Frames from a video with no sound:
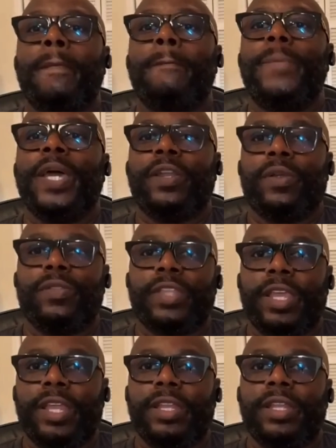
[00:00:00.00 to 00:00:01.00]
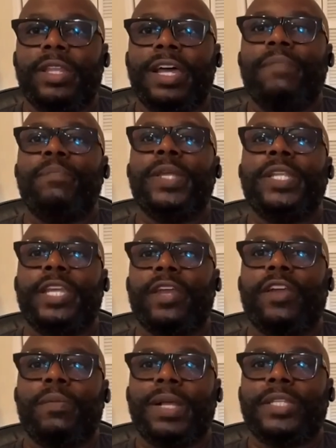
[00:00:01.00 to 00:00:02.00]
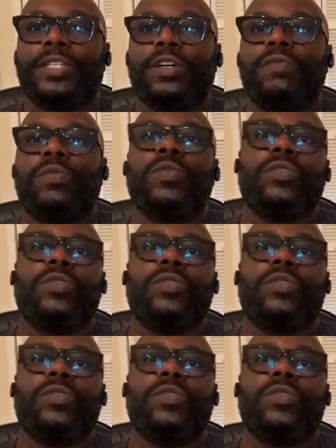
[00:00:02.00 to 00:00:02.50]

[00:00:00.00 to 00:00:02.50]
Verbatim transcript: better than I've been carrying myself